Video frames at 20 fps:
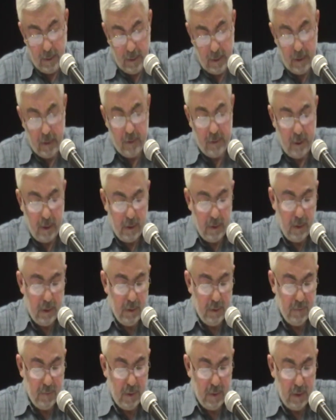I
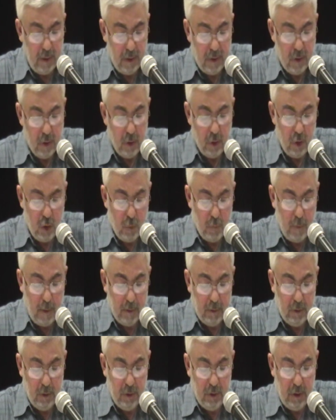identified as
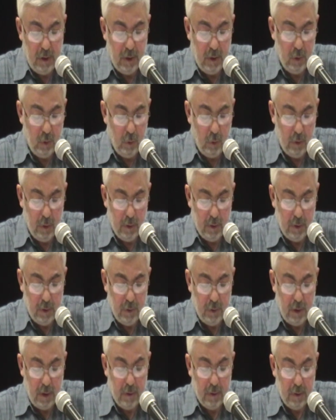respect the territorial
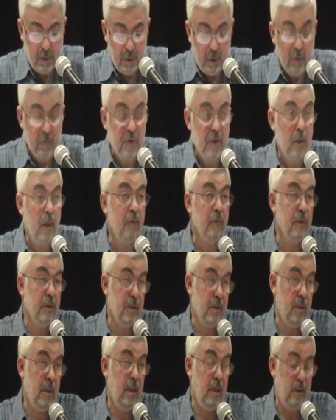integrity of sovereign
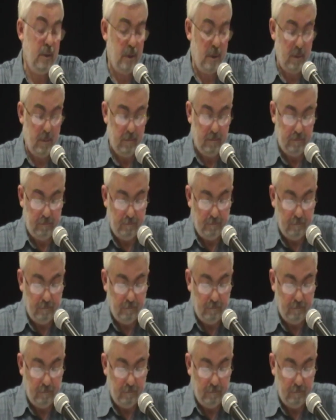states.